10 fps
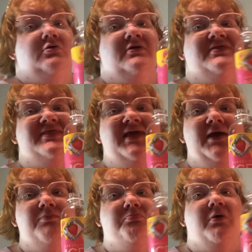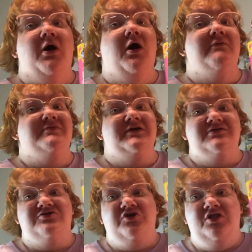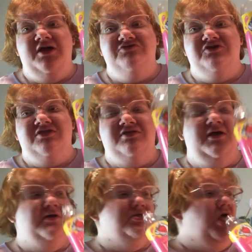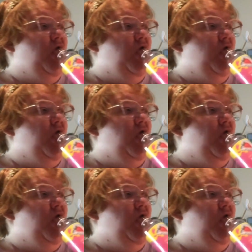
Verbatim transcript: sip of this deliciousness.